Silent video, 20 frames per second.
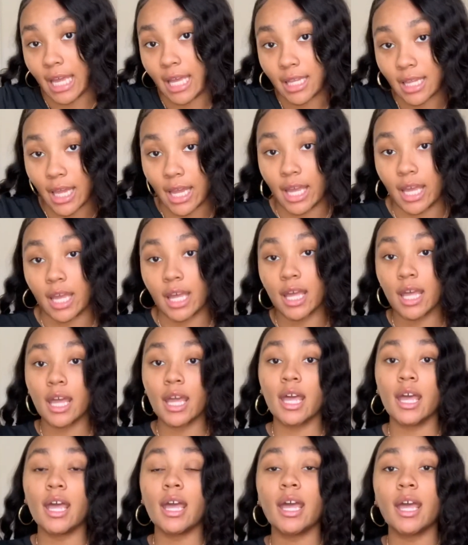Like,
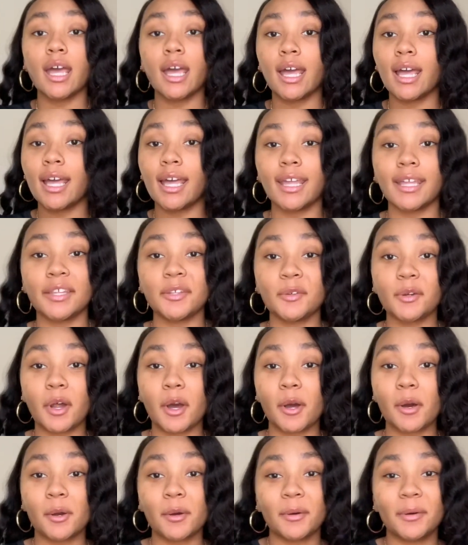you
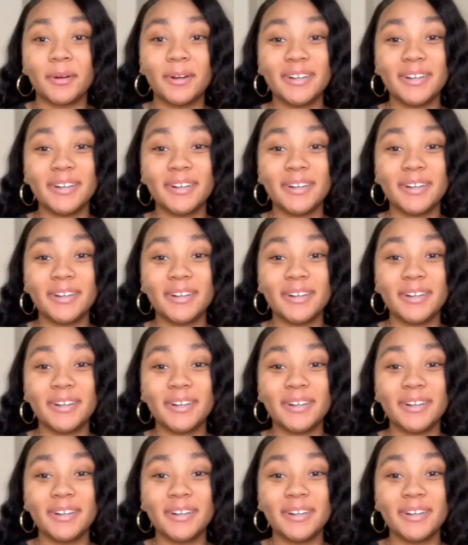know,